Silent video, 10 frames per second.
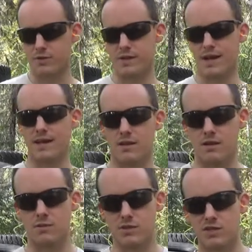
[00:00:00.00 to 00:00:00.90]
the
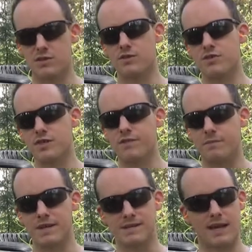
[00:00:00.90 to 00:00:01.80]
nylon was still stiff
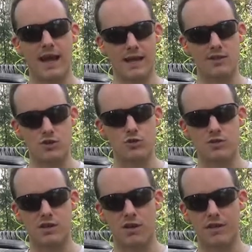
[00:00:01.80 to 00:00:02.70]
because I hadn't
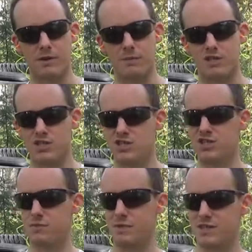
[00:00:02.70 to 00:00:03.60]
used it all that much. It had
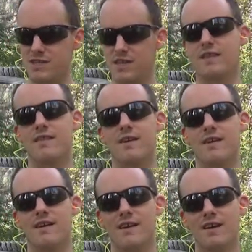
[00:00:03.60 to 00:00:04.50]
just been sitting
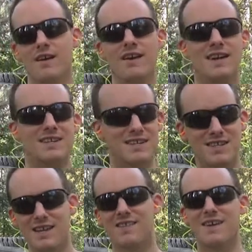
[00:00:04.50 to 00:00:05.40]
there and
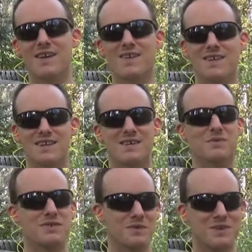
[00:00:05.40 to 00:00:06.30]
sitting there like it
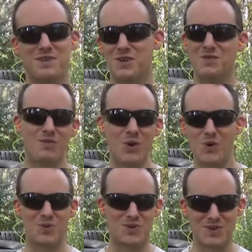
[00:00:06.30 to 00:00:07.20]
was a reserve
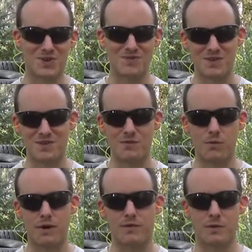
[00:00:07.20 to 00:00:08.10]
holster for
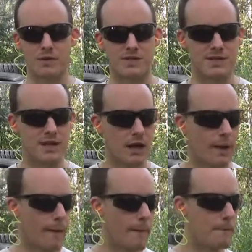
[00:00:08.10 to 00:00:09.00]
whatever reason.
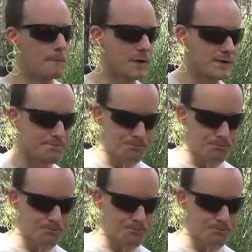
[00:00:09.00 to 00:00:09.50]
But